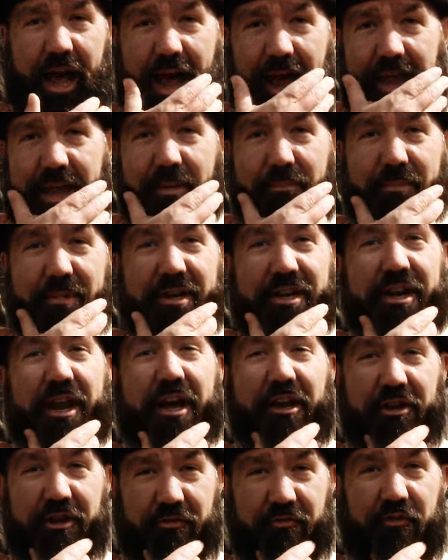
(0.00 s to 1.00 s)
I am
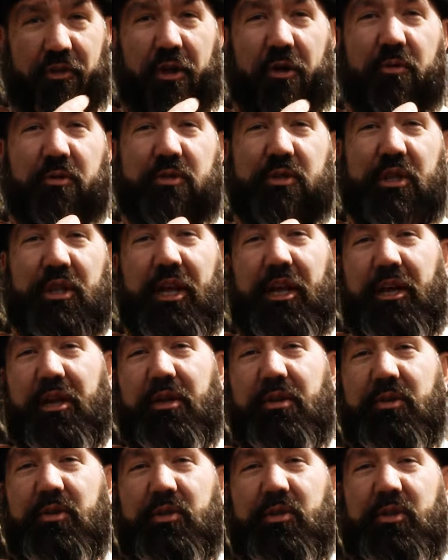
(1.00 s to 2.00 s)
none of those
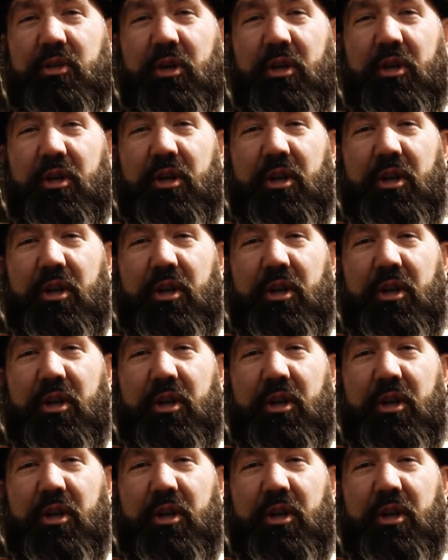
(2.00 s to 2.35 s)
things.